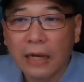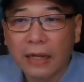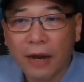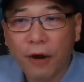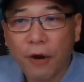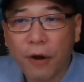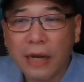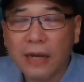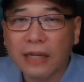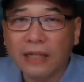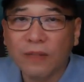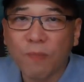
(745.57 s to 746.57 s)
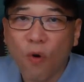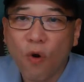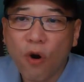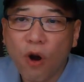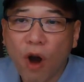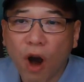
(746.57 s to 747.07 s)
layering is
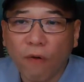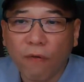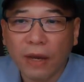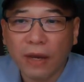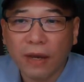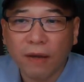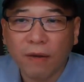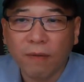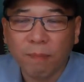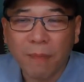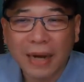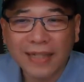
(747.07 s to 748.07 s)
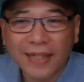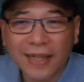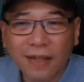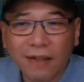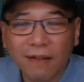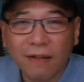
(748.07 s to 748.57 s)
more of a
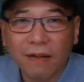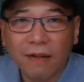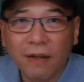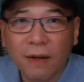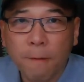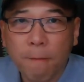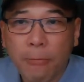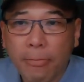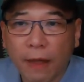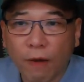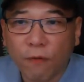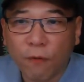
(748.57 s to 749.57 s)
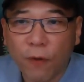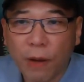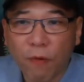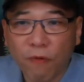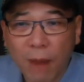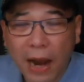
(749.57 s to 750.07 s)
mindset, a
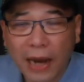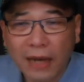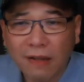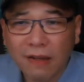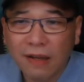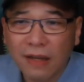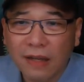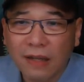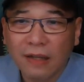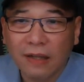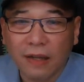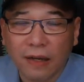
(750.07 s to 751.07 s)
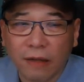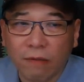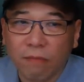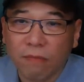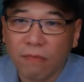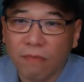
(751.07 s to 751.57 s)
frame of mind that
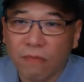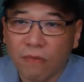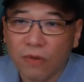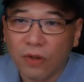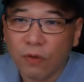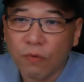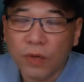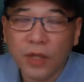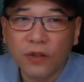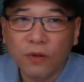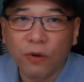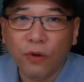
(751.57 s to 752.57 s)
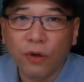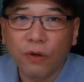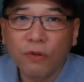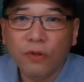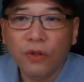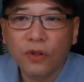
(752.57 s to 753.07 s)
you need to
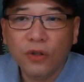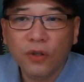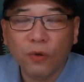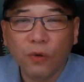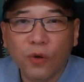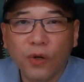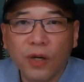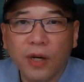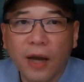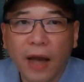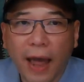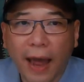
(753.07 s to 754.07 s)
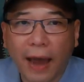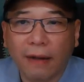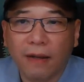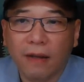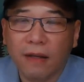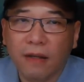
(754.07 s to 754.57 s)
learn to look
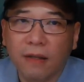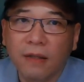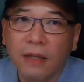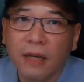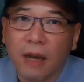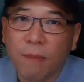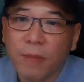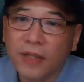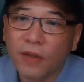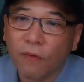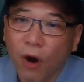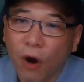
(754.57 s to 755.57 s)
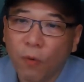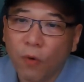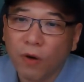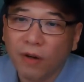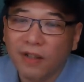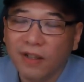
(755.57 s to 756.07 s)
at a piece of
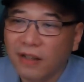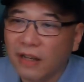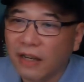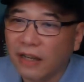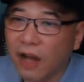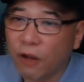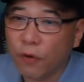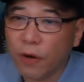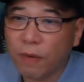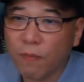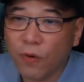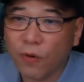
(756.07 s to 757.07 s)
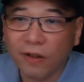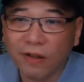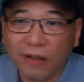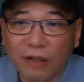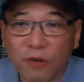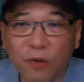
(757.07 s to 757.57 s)
artwork, a coloring book,
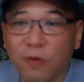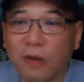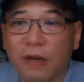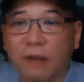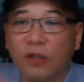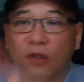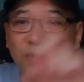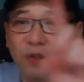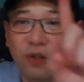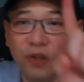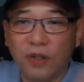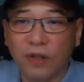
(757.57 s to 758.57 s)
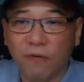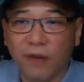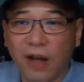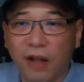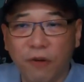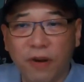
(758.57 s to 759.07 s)
a sheet of
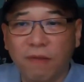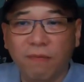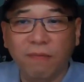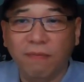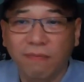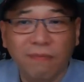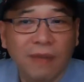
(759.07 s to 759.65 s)
coloring,